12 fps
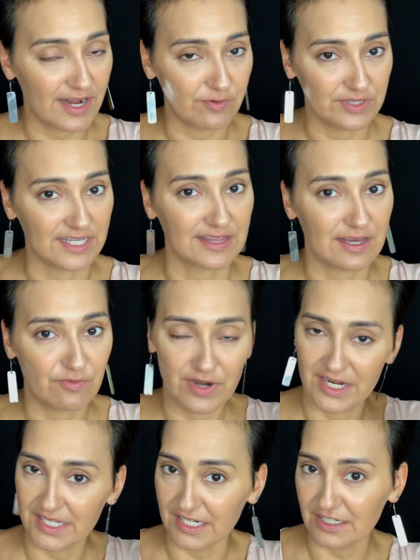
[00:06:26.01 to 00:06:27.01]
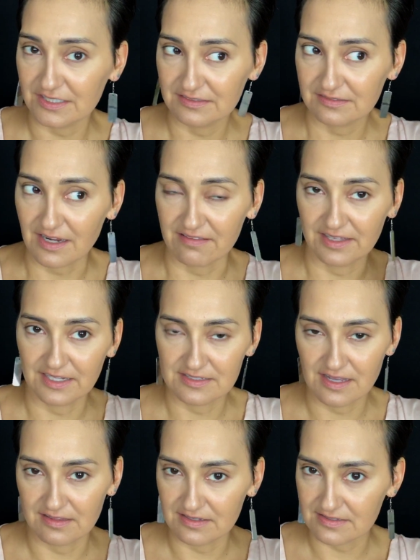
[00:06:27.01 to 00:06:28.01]
and I will link that right here. I think
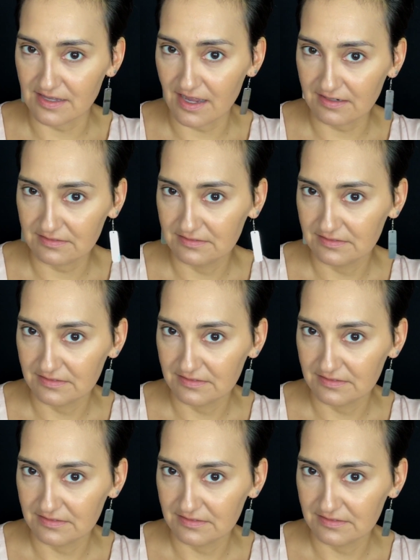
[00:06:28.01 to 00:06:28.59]
it's on this side.